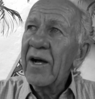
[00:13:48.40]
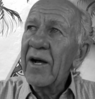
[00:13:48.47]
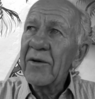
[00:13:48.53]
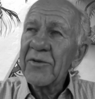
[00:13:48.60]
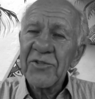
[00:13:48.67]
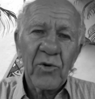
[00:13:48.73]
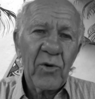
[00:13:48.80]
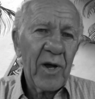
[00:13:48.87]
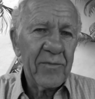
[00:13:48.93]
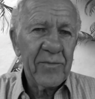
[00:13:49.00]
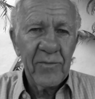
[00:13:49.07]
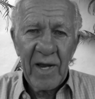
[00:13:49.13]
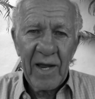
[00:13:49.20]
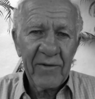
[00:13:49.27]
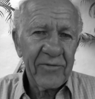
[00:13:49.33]
So I
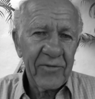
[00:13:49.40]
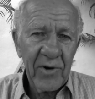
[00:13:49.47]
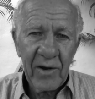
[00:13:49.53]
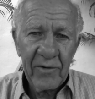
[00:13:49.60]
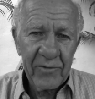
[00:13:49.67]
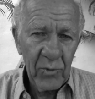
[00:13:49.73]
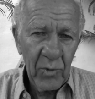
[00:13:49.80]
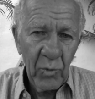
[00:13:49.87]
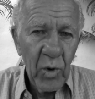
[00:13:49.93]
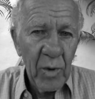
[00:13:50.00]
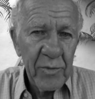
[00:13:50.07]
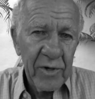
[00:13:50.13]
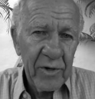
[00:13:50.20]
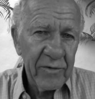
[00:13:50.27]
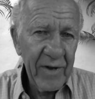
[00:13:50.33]
have a
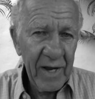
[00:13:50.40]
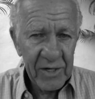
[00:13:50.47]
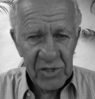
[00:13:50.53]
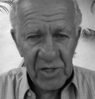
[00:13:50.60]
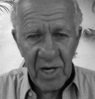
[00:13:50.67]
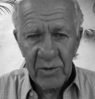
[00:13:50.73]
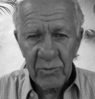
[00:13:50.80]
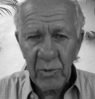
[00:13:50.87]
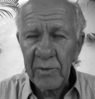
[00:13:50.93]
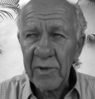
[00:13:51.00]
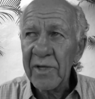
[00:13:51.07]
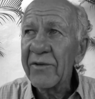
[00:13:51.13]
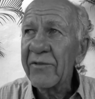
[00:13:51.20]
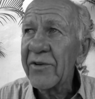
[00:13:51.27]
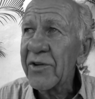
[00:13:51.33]
woman on Vashon, where we
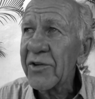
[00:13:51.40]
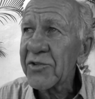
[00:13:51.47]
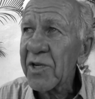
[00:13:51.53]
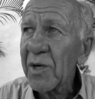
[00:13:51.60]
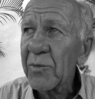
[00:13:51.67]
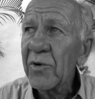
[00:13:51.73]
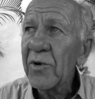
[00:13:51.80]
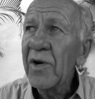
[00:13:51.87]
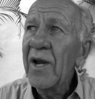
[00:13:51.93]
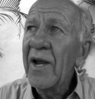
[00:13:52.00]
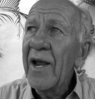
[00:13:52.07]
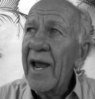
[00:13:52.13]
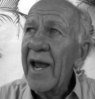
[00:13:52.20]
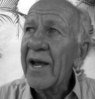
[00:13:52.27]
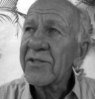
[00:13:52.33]
live in this summer,
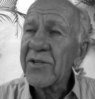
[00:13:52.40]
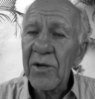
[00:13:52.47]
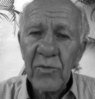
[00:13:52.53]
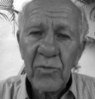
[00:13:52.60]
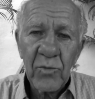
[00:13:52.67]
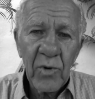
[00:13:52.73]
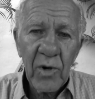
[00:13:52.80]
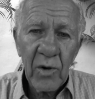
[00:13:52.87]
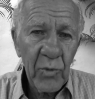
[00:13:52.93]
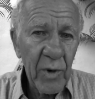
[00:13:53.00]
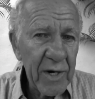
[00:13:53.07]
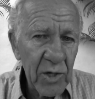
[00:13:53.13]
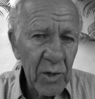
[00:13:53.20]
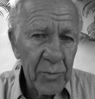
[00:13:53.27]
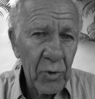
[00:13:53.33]
has a
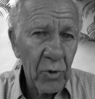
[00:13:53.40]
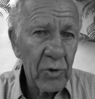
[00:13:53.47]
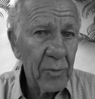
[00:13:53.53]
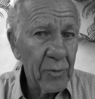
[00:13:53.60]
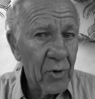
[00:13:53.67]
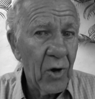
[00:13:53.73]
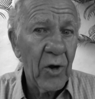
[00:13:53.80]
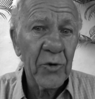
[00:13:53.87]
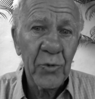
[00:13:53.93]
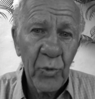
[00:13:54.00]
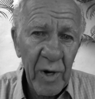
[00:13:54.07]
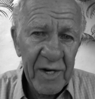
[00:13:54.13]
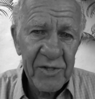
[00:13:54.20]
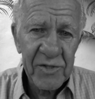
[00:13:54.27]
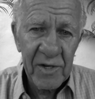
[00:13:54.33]
radio program called
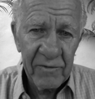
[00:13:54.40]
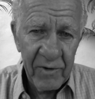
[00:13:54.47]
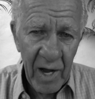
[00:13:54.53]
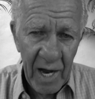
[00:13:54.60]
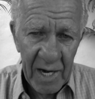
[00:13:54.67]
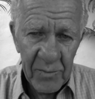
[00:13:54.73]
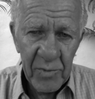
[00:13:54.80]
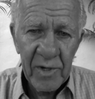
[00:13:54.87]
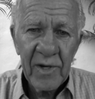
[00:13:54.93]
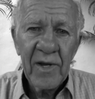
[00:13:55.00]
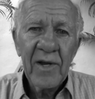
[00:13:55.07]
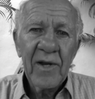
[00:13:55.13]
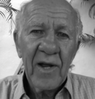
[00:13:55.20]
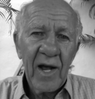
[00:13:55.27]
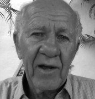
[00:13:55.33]
Raise the Vibe.
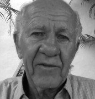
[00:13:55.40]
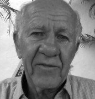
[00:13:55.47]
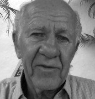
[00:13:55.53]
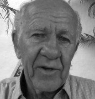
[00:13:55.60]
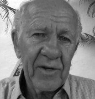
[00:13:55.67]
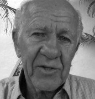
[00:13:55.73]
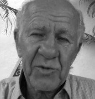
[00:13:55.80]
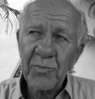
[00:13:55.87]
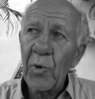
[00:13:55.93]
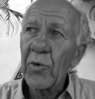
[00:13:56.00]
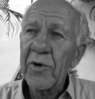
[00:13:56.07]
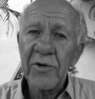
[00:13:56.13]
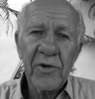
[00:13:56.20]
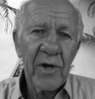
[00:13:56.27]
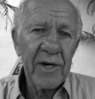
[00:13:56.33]
I've
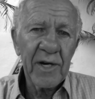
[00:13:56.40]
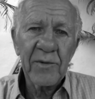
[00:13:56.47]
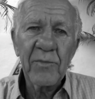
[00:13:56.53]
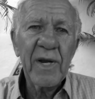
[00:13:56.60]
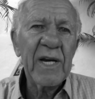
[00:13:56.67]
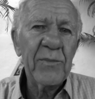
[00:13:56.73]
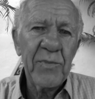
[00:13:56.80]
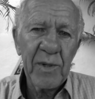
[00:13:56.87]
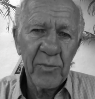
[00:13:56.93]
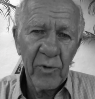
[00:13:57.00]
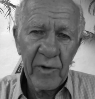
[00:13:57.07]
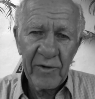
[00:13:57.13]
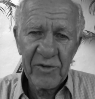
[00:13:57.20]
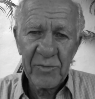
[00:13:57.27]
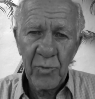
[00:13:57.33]
spoken on it, and many people
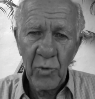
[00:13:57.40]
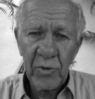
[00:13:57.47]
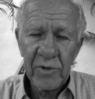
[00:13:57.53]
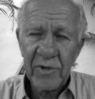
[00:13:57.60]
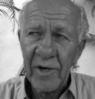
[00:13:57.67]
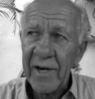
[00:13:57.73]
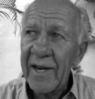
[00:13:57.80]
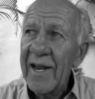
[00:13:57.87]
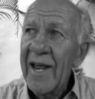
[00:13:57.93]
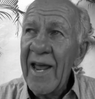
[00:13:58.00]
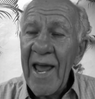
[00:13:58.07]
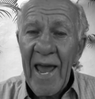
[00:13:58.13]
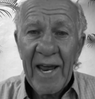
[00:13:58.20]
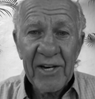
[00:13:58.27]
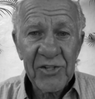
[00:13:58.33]
have spoken on it.
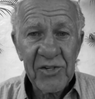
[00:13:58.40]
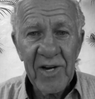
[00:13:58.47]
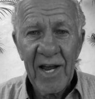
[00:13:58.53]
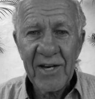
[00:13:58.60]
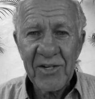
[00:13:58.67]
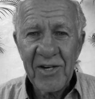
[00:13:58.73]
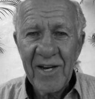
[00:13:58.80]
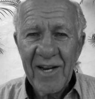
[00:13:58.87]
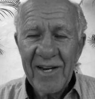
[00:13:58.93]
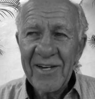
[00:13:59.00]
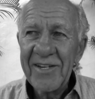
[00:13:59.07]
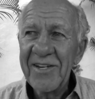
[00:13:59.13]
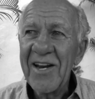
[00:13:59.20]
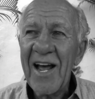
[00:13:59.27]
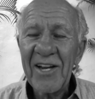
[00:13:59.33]
And it's not
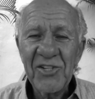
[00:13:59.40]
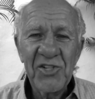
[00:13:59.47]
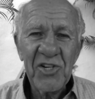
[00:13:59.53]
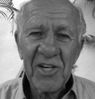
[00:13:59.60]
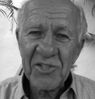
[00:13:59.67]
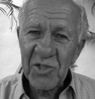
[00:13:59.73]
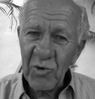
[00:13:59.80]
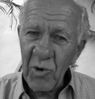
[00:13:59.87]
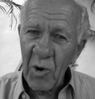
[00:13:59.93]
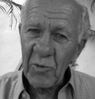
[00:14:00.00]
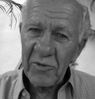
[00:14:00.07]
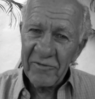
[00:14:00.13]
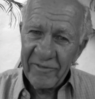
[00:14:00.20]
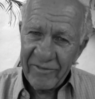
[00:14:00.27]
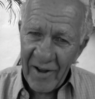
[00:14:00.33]
just quote
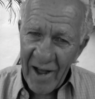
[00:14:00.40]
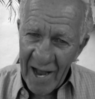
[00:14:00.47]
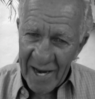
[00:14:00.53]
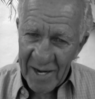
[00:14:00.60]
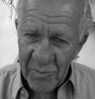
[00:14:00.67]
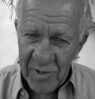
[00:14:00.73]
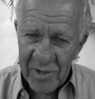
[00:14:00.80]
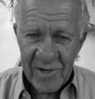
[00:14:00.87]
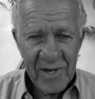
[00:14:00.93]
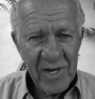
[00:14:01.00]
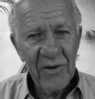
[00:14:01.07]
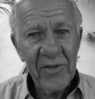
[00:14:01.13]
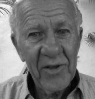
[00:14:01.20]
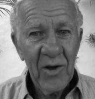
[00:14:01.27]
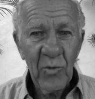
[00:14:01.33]
vibe.
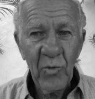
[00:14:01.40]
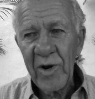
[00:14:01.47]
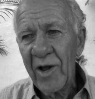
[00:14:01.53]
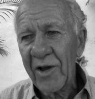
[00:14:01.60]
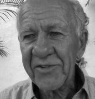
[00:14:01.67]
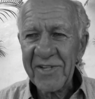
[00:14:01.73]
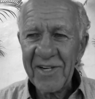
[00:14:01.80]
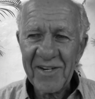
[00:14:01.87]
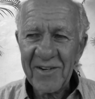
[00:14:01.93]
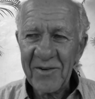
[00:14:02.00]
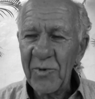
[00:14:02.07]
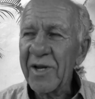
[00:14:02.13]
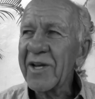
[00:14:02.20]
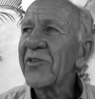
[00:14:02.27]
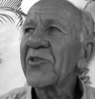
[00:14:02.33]
We all say, we
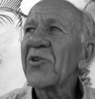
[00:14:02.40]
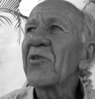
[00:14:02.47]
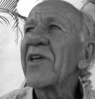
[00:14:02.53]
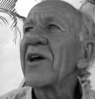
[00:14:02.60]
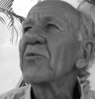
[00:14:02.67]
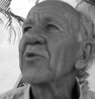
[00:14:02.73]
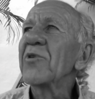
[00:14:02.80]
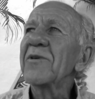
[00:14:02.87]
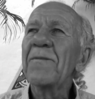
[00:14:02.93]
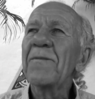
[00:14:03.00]
can throw that word,